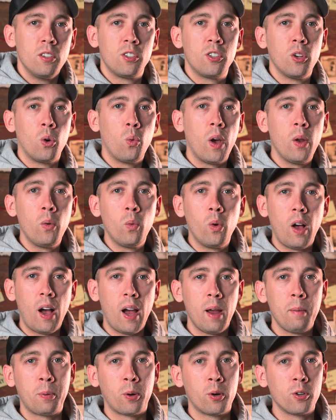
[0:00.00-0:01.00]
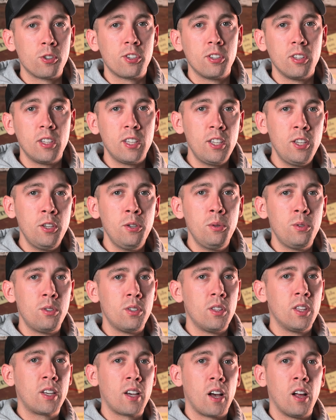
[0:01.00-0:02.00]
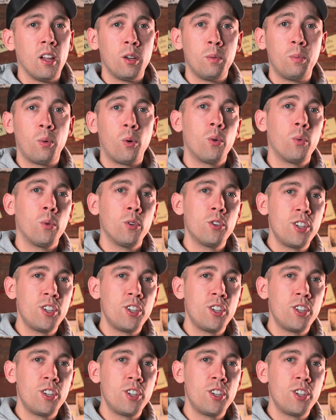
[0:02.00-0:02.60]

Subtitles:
So when will I personally use the color board? Well,